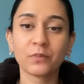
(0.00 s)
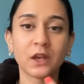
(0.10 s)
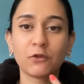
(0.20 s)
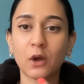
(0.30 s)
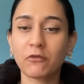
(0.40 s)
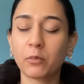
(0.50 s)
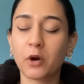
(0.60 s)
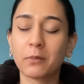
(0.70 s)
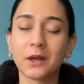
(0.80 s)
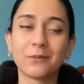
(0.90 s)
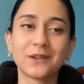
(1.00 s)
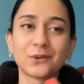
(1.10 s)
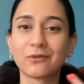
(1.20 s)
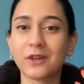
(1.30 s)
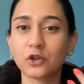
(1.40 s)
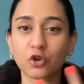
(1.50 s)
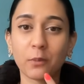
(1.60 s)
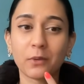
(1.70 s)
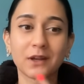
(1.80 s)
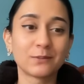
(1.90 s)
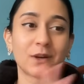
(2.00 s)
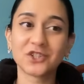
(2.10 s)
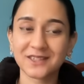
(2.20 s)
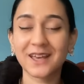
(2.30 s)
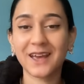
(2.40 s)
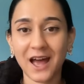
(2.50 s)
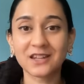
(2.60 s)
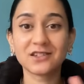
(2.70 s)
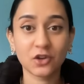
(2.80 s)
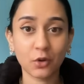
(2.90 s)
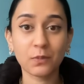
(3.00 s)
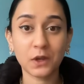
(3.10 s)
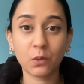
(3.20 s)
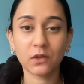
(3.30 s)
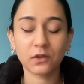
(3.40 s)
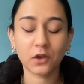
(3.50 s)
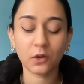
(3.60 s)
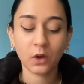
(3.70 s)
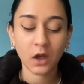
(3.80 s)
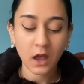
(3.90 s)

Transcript: If you have a problem, they sort of like drop as much as they can to, you know, be with you.